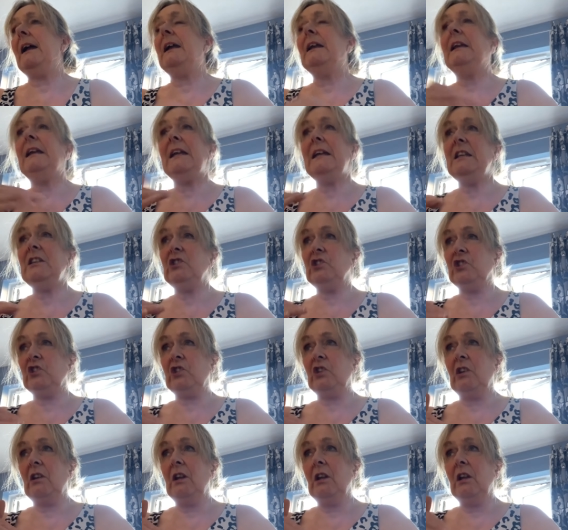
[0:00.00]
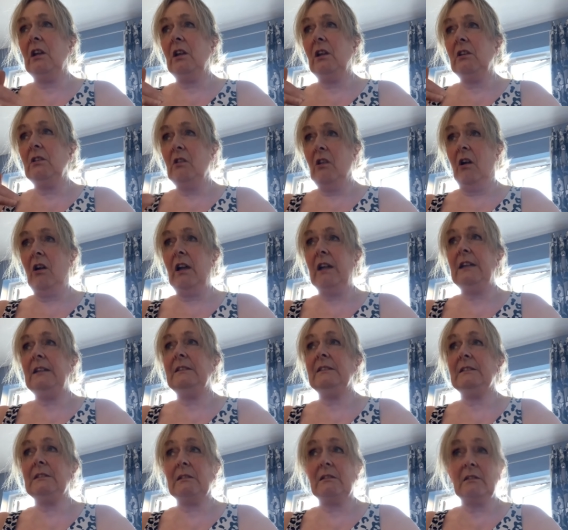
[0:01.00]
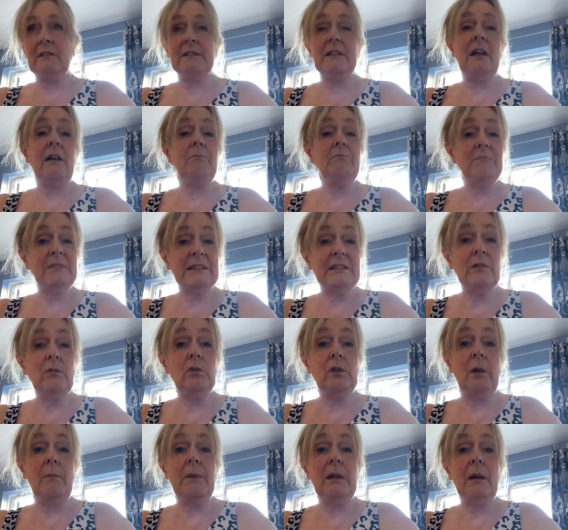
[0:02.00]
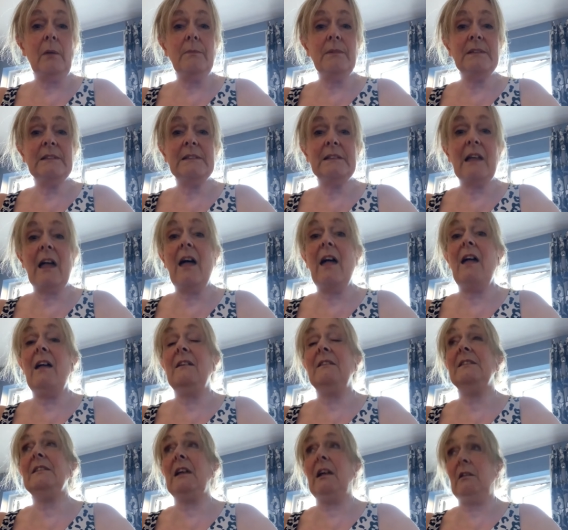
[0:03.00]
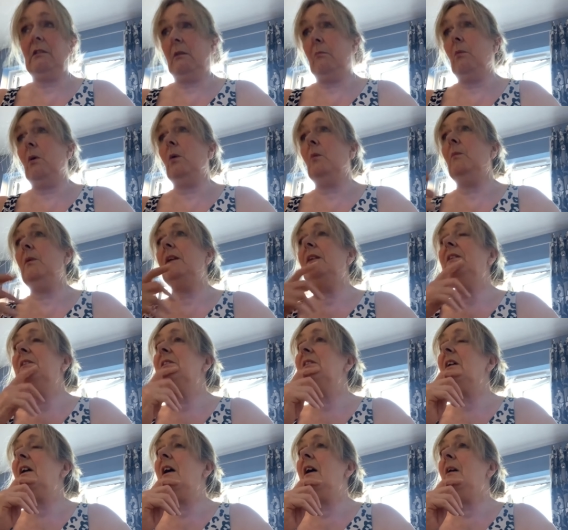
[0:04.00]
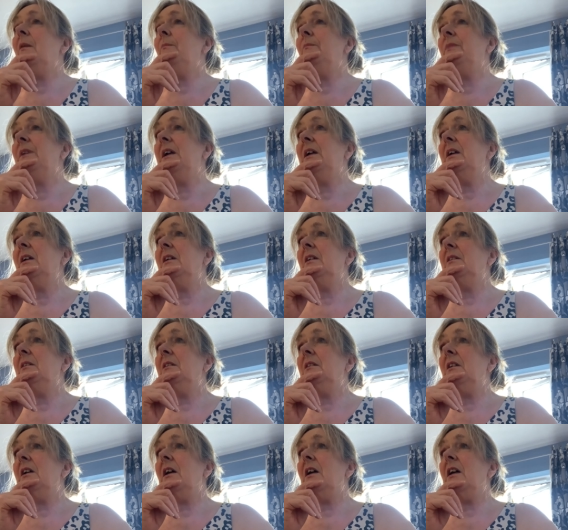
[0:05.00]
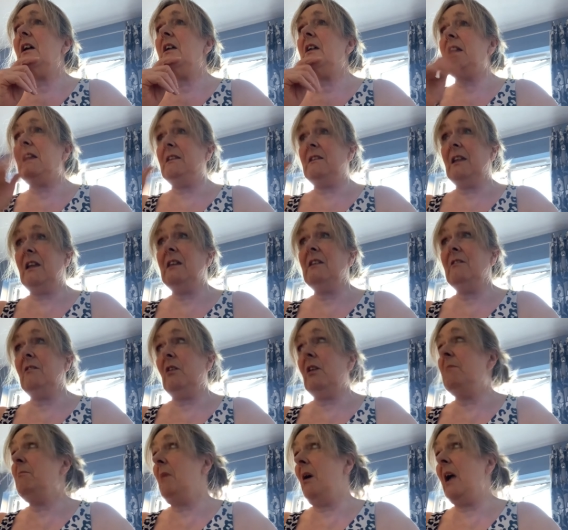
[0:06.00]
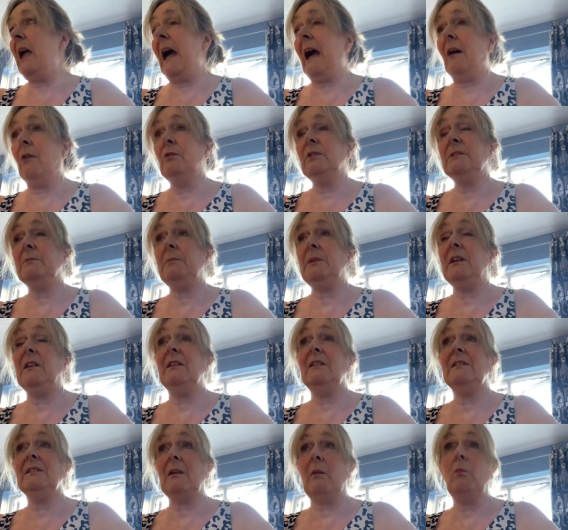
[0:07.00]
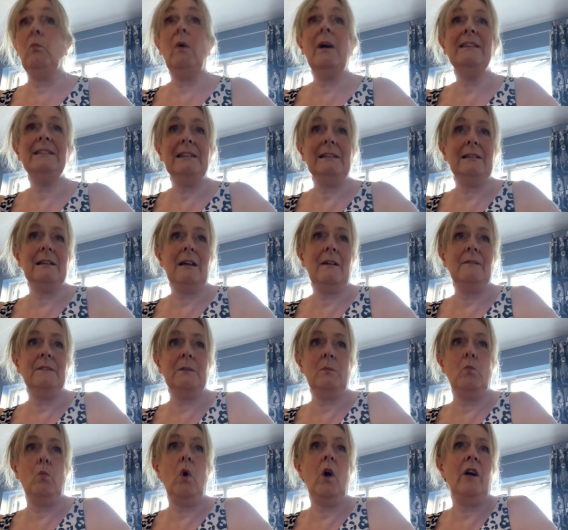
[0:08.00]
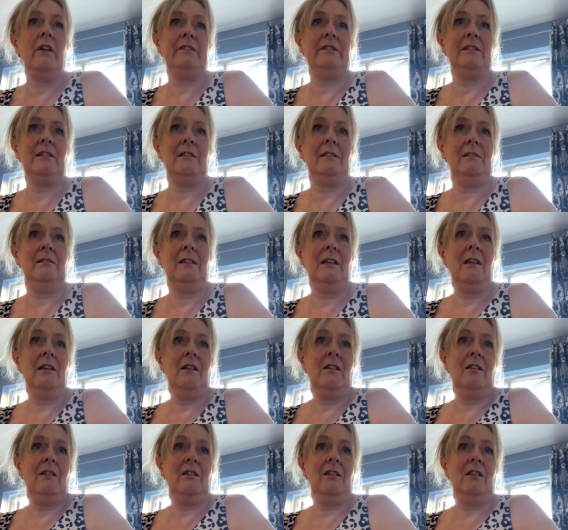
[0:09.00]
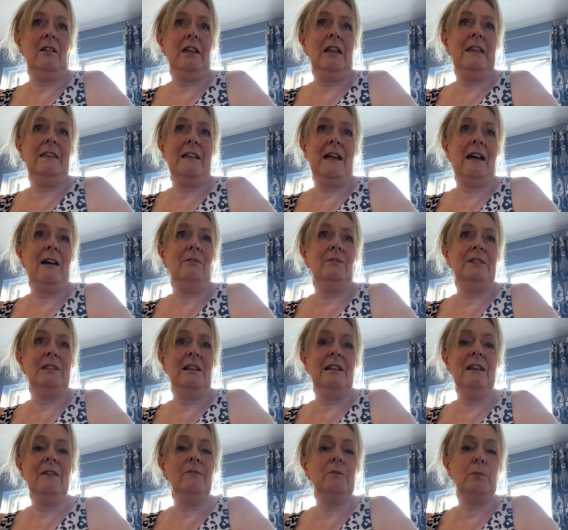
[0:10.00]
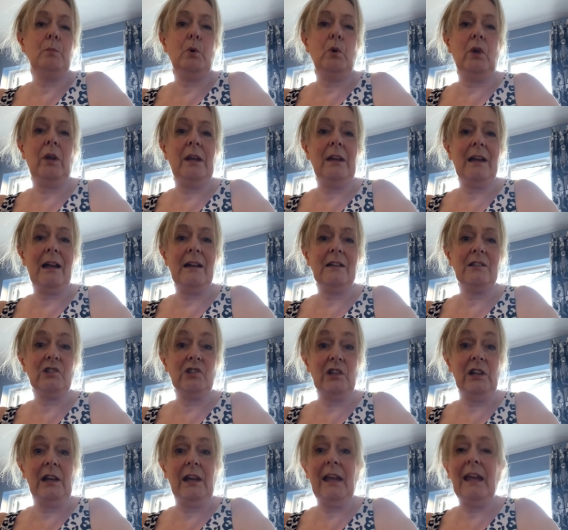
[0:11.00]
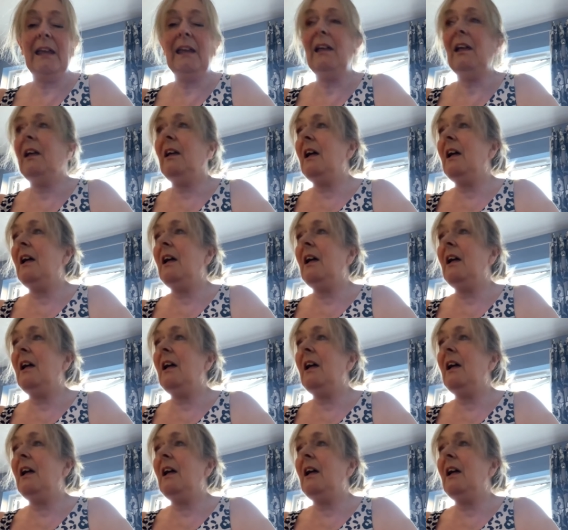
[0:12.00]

And each night, because I'm still coming up the stairs at the moment um, in, in, in my house because I'm waiting to have some work done in the house, a lift put in actually.